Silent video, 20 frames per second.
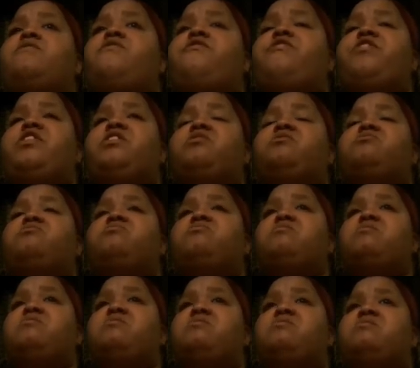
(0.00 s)

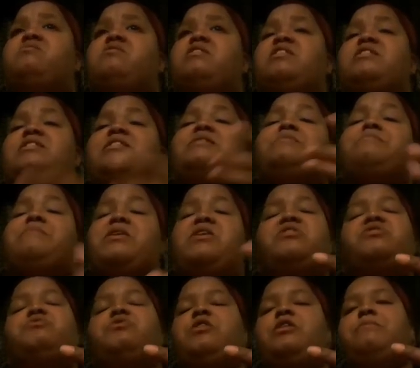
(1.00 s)
it
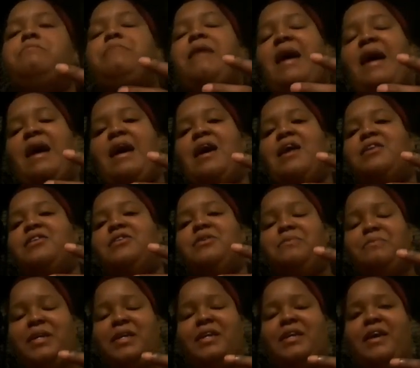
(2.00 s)
smells really bad to
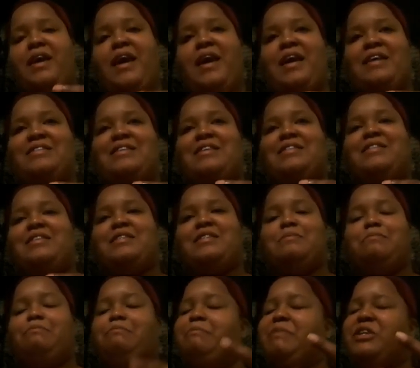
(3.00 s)
me. It has like this
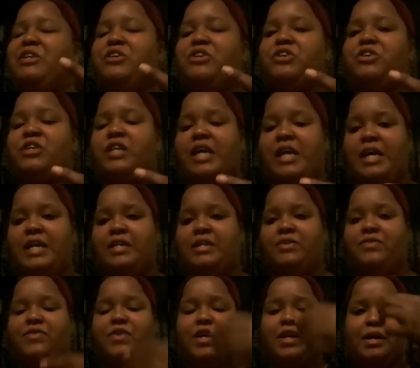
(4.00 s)
bitter kind
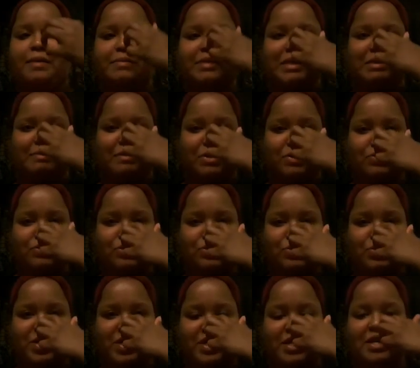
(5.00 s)
of smell
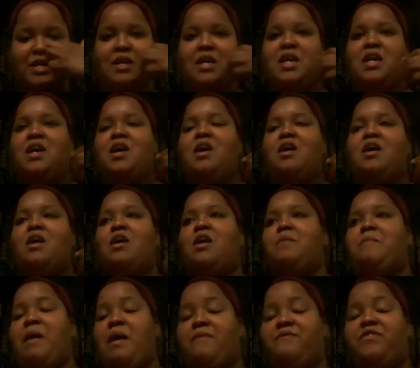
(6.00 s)
to it.
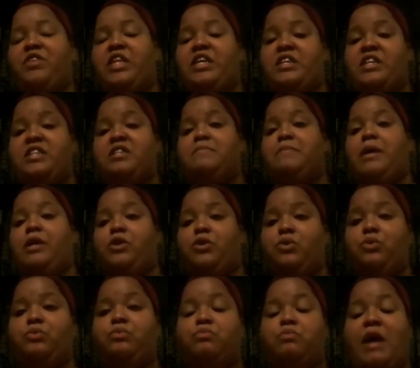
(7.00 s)
I feel like anybody
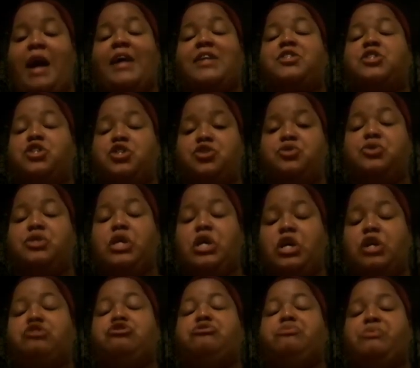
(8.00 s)
who actually uses
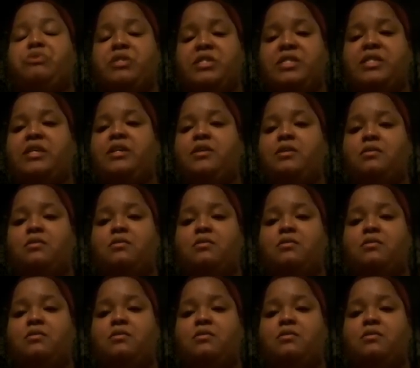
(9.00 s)
100%